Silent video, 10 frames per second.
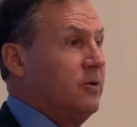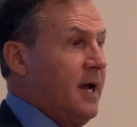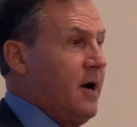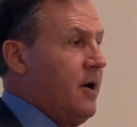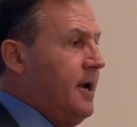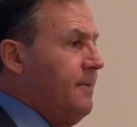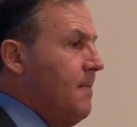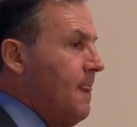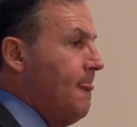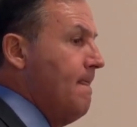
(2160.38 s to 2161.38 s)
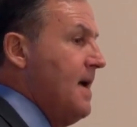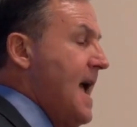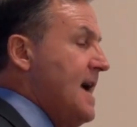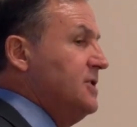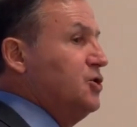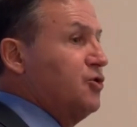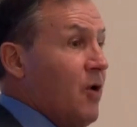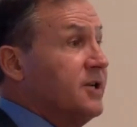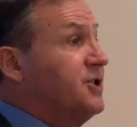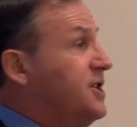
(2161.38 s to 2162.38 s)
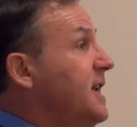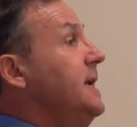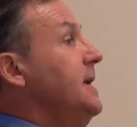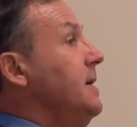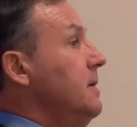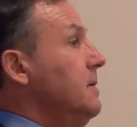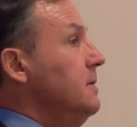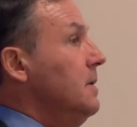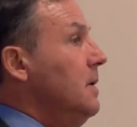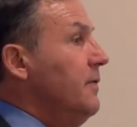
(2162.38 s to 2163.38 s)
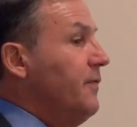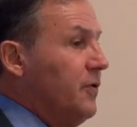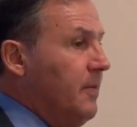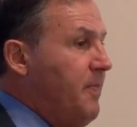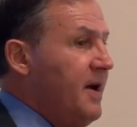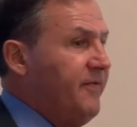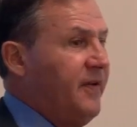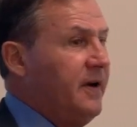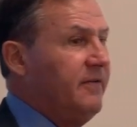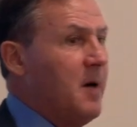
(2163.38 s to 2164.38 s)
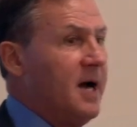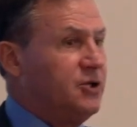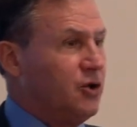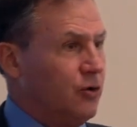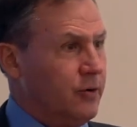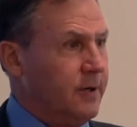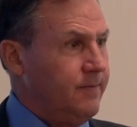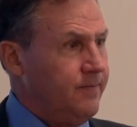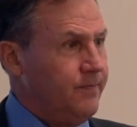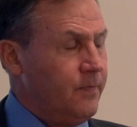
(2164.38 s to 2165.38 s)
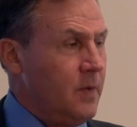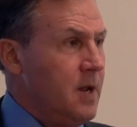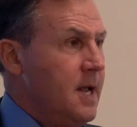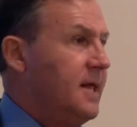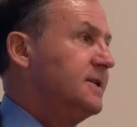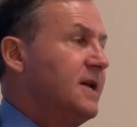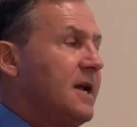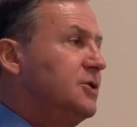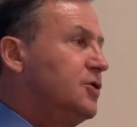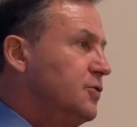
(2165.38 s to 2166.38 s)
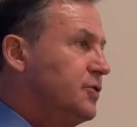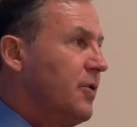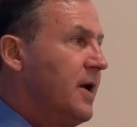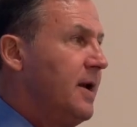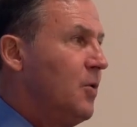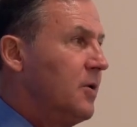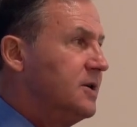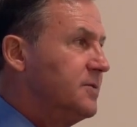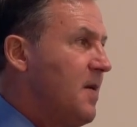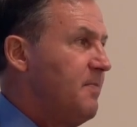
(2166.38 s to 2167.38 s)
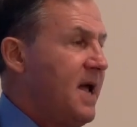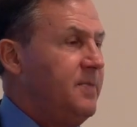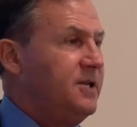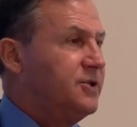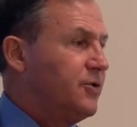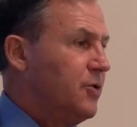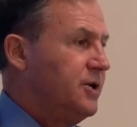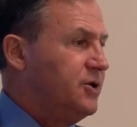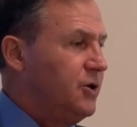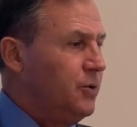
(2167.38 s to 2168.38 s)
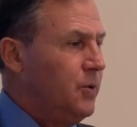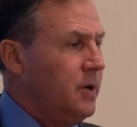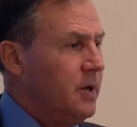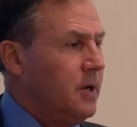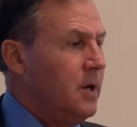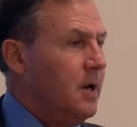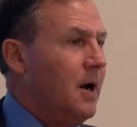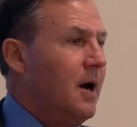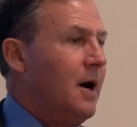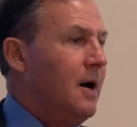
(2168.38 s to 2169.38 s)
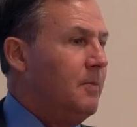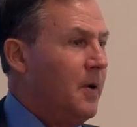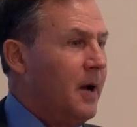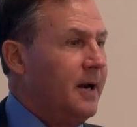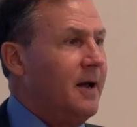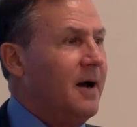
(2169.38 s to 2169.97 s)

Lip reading: Larry, as trustee for the benefit of my children. And that's not a true story anymore because my baby's 32, but